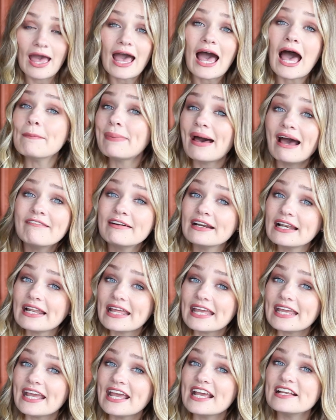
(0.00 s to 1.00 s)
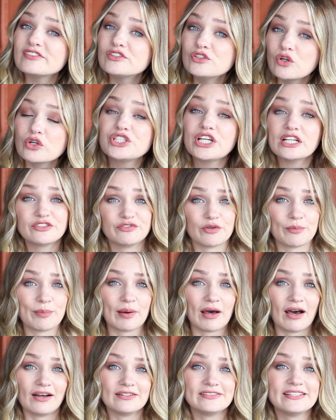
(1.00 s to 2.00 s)
apparently it's not just for
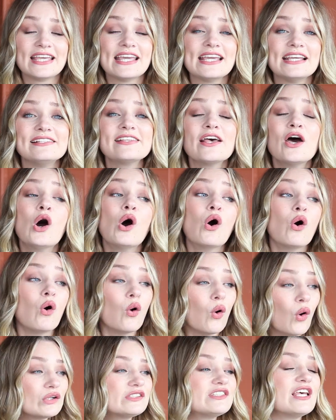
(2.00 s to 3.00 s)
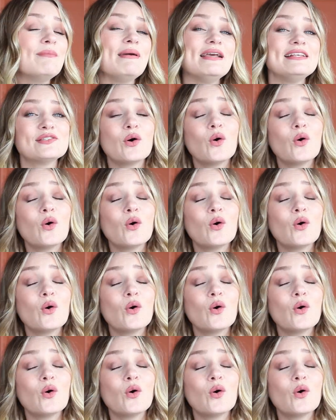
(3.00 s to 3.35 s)
parties. Autumn is